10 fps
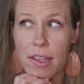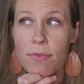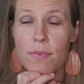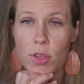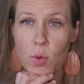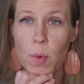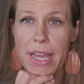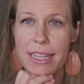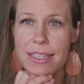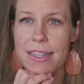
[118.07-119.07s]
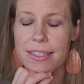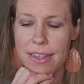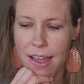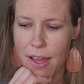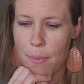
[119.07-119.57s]
a few weeks since
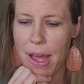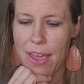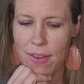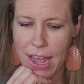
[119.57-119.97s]
um, I have